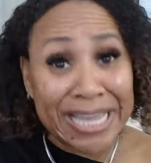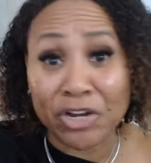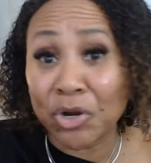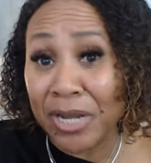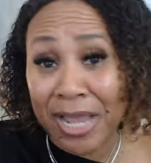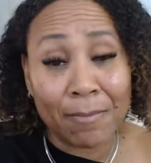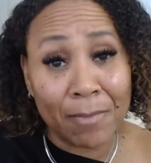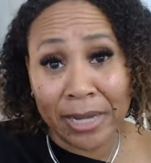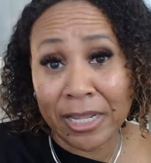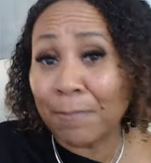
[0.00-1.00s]
internet
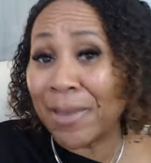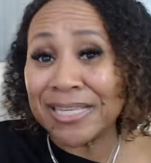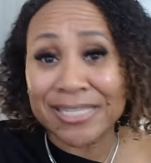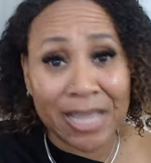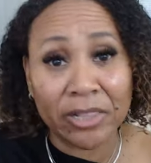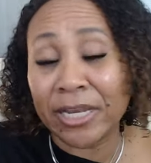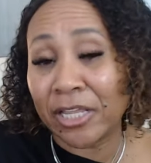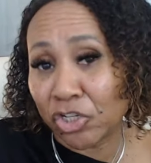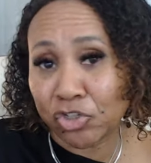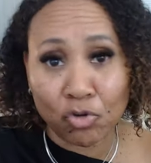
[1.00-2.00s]
money by selling
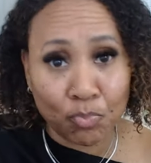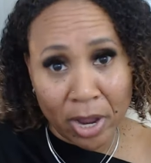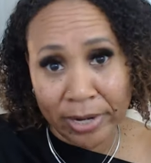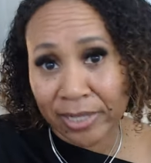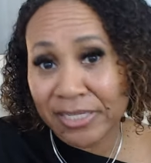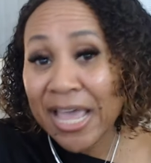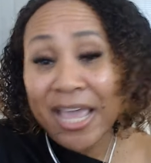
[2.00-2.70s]
digital products.